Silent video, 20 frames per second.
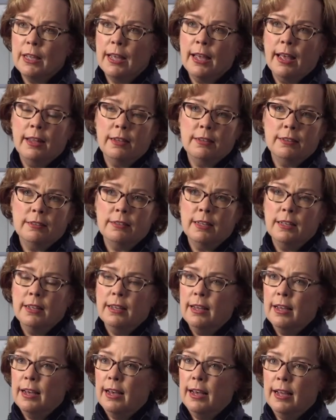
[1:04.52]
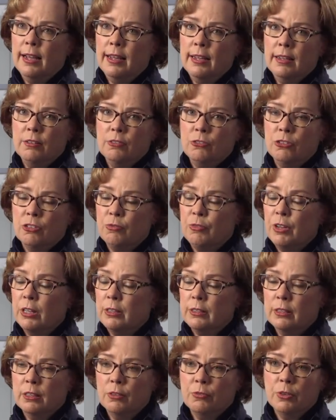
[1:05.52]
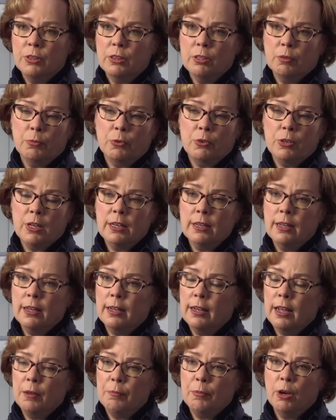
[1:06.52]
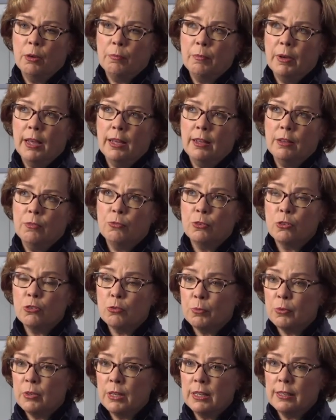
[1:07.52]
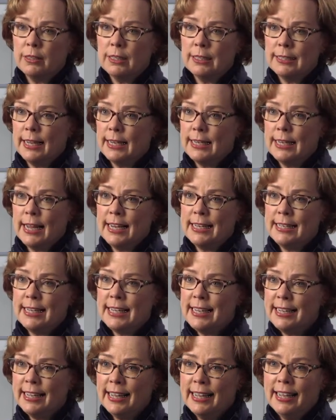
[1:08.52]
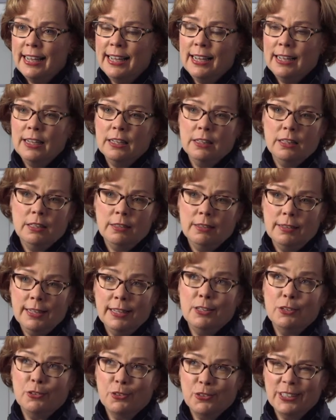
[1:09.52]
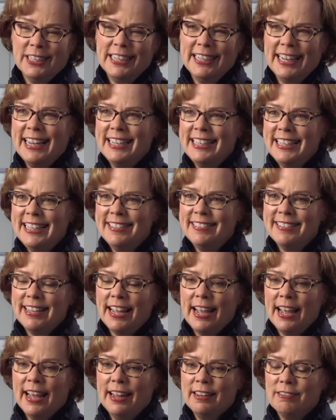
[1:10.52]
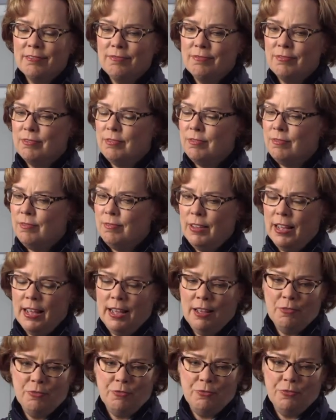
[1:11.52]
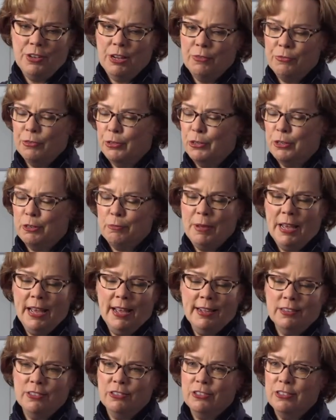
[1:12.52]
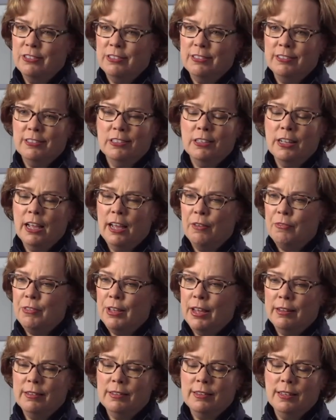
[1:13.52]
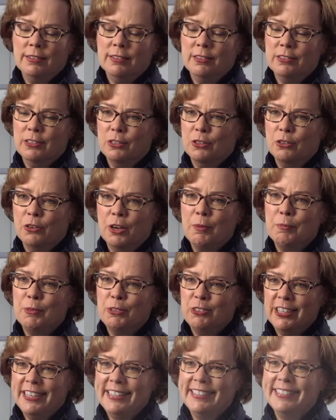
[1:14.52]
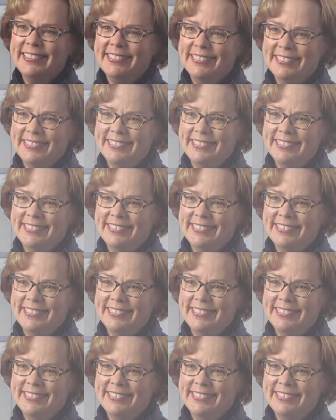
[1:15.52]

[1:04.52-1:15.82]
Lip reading: and I just fell in love with the Bernina. I bought my first Bernina, the 1090, in the early 90s and have never looked back. Just still have that. That's still a great machine.